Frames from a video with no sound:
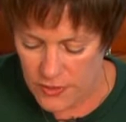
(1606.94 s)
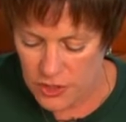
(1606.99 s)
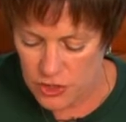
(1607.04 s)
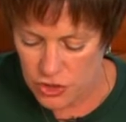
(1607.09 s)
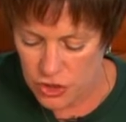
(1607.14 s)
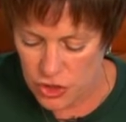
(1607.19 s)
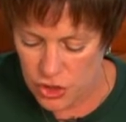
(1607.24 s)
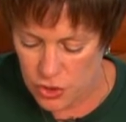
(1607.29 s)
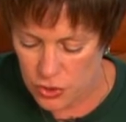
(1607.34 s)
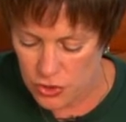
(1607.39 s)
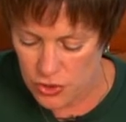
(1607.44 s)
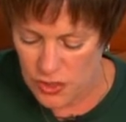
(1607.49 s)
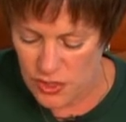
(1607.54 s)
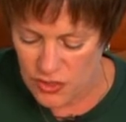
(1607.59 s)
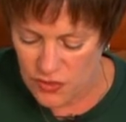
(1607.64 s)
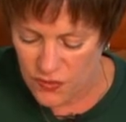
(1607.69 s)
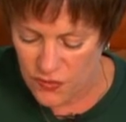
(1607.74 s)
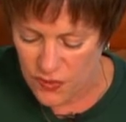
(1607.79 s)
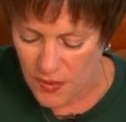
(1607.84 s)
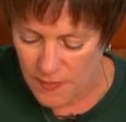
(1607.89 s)
The
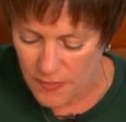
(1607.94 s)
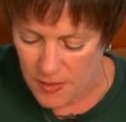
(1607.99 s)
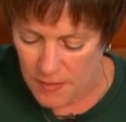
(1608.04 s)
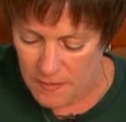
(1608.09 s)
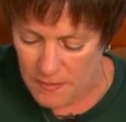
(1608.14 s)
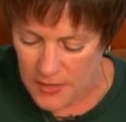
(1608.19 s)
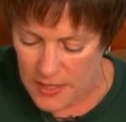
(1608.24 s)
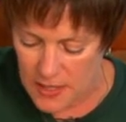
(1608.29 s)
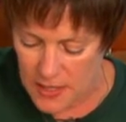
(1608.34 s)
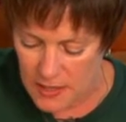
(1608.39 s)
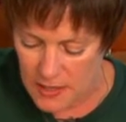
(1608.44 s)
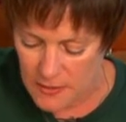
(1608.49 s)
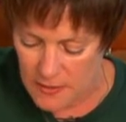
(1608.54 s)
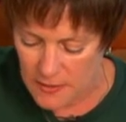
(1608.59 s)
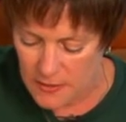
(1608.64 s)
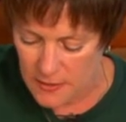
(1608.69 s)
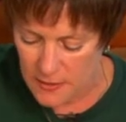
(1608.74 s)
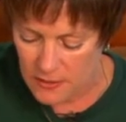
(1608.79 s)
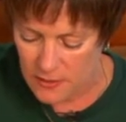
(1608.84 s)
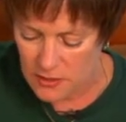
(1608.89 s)
juices from the meat
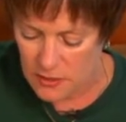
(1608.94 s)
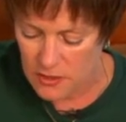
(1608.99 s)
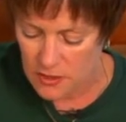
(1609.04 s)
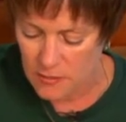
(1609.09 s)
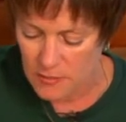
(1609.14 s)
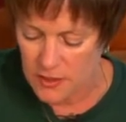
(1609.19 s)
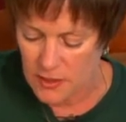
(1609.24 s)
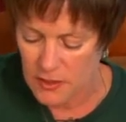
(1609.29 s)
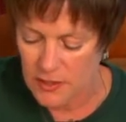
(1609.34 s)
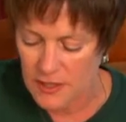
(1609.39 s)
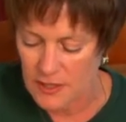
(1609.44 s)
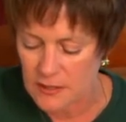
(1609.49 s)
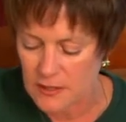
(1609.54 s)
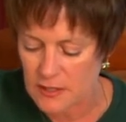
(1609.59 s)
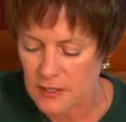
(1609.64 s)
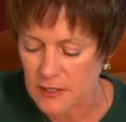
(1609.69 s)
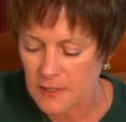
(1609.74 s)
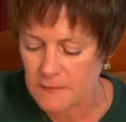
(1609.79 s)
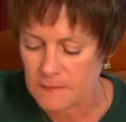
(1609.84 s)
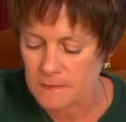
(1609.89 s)
into the
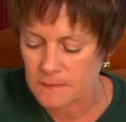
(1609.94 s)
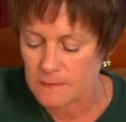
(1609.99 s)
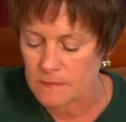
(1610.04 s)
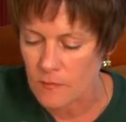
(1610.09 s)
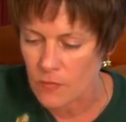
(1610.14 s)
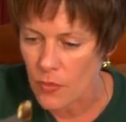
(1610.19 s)
polenta.